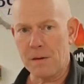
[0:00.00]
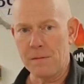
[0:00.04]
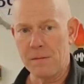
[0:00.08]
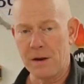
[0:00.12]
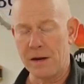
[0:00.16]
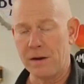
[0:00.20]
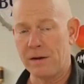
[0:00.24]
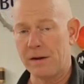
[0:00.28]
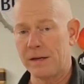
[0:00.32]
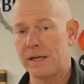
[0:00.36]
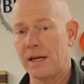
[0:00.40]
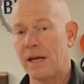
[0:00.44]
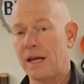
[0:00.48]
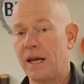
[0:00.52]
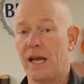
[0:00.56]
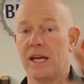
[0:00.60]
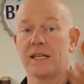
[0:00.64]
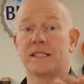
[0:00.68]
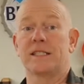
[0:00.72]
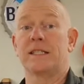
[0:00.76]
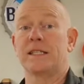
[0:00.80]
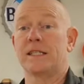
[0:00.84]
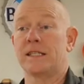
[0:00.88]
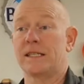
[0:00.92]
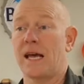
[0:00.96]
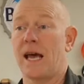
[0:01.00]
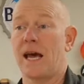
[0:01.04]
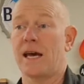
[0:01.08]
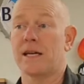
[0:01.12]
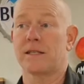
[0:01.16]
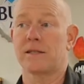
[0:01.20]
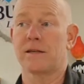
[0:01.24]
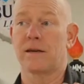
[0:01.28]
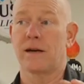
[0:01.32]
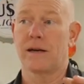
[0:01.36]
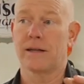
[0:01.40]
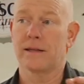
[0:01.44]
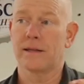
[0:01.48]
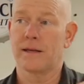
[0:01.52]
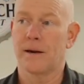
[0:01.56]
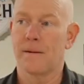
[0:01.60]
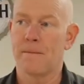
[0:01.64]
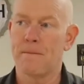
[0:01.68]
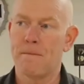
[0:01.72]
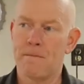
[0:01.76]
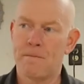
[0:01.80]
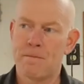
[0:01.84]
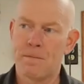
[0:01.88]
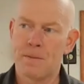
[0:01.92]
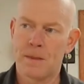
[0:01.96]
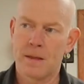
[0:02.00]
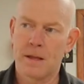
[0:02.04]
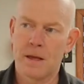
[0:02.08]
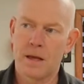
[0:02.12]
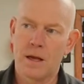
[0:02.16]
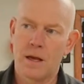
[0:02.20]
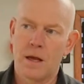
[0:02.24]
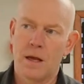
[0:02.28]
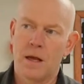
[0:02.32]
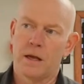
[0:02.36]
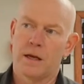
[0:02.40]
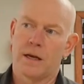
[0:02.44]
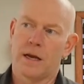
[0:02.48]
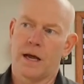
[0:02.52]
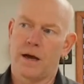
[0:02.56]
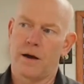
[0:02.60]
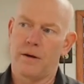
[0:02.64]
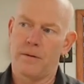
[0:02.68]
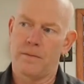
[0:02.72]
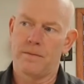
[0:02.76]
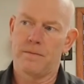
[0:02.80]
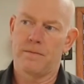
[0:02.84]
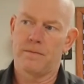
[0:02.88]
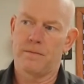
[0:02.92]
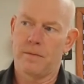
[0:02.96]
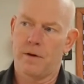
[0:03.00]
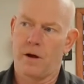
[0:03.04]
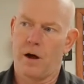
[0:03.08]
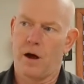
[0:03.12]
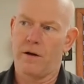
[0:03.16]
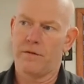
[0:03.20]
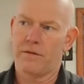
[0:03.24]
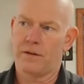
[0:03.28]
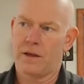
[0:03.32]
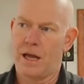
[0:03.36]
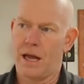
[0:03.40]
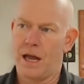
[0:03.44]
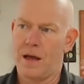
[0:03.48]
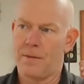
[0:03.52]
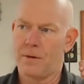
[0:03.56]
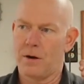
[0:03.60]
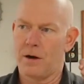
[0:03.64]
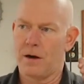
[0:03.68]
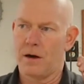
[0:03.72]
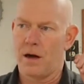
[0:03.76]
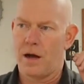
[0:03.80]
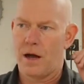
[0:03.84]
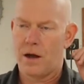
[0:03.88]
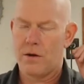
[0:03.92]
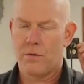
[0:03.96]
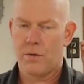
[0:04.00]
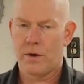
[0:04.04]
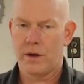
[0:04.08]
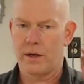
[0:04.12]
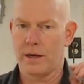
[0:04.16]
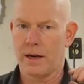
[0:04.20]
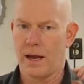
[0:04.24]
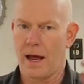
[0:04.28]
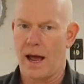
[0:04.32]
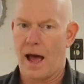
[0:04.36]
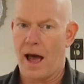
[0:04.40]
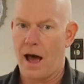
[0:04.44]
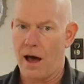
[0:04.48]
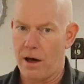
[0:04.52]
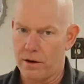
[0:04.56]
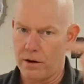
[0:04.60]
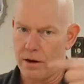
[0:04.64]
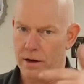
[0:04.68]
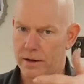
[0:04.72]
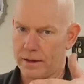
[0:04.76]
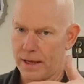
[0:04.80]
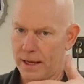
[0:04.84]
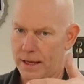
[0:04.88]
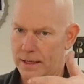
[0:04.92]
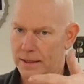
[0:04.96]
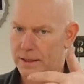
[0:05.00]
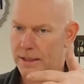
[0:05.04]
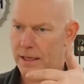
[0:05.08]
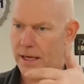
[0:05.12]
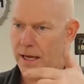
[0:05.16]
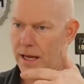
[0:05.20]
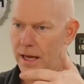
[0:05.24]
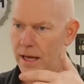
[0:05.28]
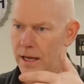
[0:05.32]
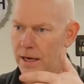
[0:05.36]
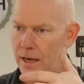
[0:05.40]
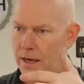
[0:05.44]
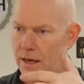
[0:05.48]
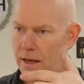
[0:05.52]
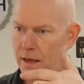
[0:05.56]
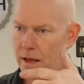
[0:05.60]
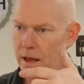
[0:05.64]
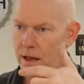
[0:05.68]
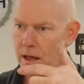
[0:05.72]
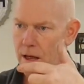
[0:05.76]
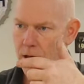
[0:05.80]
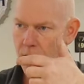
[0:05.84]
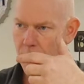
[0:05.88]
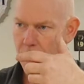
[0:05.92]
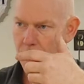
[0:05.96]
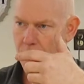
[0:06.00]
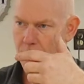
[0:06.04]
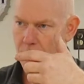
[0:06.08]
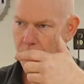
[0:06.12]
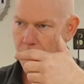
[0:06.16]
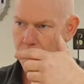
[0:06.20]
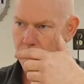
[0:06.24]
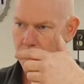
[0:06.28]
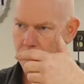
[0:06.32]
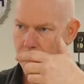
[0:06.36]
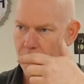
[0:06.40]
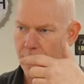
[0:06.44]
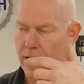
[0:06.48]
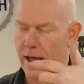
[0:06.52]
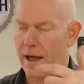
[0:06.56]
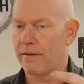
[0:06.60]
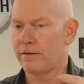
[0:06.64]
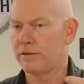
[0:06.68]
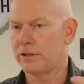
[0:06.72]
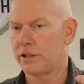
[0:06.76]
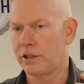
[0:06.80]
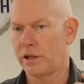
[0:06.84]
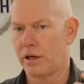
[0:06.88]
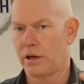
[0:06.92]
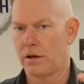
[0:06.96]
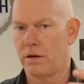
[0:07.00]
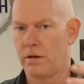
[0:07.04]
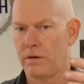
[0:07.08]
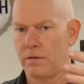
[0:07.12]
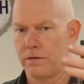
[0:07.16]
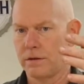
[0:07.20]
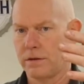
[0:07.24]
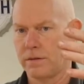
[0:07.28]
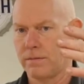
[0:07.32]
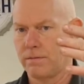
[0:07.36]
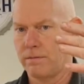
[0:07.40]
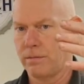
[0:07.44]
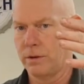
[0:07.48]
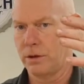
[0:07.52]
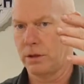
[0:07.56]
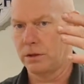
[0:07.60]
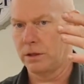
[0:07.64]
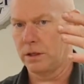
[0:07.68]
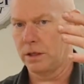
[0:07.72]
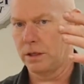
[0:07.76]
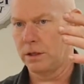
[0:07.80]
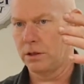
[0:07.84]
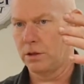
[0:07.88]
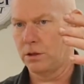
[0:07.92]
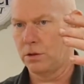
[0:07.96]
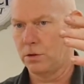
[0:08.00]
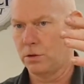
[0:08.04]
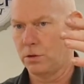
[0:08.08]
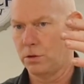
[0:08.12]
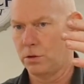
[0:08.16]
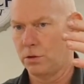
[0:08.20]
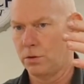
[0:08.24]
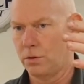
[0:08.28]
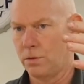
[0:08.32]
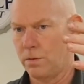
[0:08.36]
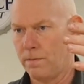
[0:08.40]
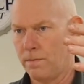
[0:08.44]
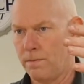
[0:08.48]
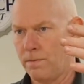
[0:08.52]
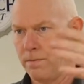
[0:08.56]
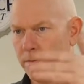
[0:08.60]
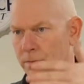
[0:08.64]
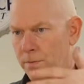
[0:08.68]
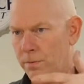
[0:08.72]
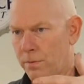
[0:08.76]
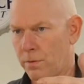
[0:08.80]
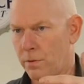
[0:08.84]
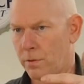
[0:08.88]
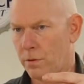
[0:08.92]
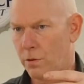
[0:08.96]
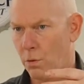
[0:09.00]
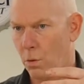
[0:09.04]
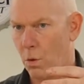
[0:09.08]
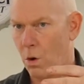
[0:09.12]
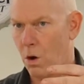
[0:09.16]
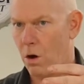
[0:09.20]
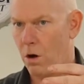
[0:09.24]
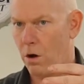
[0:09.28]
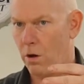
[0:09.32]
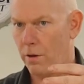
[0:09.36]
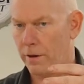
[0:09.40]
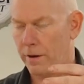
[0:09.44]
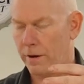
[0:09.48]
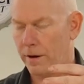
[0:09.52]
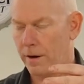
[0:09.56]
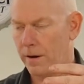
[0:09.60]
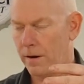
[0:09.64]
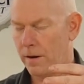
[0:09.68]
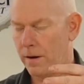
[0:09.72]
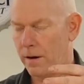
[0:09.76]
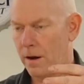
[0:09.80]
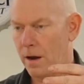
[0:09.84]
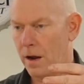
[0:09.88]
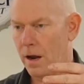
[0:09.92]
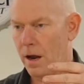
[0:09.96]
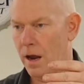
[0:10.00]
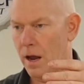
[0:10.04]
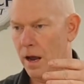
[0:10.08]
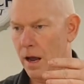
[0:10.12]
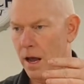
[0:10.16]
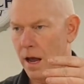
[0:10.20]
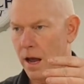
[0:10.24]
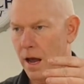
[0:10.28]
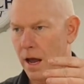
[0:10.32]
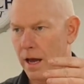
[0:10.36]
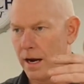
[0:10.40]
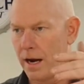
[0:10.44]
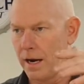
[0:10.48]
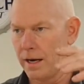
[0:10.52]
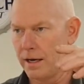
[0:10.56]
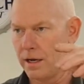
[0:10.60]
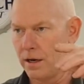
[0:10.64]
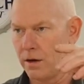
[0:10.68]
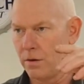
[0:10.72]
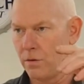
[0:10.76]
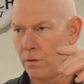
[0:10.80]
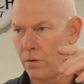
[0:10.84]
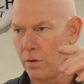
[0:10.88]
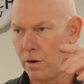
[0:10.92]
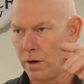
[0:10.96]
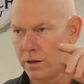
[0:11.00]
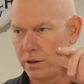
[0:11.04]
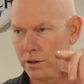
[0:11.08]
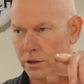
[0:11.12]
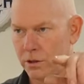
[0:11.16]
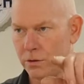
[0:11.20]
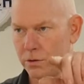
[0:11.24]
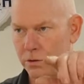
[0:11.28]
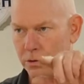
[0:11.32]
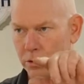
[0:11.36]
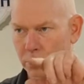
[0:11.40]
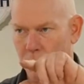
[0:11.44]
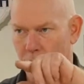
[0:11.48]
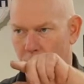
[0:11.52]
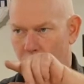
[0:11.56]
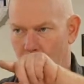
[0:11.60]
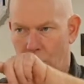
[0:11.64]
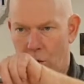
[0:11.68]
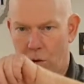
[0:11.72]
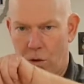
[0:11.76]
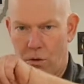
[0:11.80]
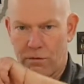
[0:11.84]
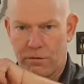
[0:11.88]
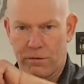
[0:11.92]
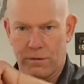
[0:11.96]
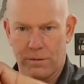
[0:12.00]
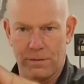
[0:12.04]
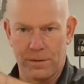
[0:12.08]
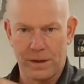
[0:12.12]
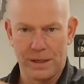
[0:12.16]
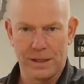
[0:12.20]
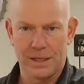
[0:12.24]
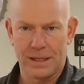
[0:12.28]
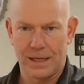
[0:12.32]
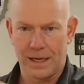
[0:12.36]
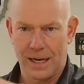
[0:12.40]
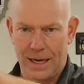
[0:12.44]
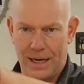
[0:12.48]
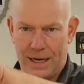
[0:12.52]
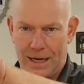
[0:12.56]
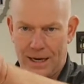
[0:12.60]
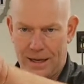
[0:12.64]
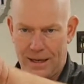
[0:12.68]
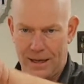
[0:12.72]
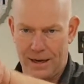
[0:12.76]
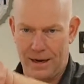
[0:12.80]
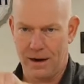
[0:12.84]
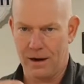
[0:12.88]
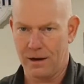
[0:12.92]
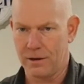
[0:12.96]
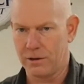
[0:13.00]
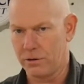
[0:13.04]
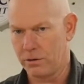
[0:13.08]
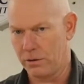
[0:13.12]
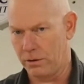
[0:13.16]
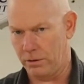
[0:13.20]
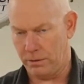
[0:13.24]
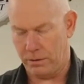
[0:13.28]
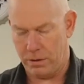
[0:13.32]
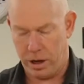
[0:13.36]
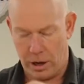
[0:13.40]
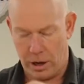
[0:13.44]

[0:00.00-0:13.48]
anyways, it's a disaster out there. Now, off camera, I went out on that side and I have shelves built into the wall there. And I didn't want to drill a hole from this side into there and drill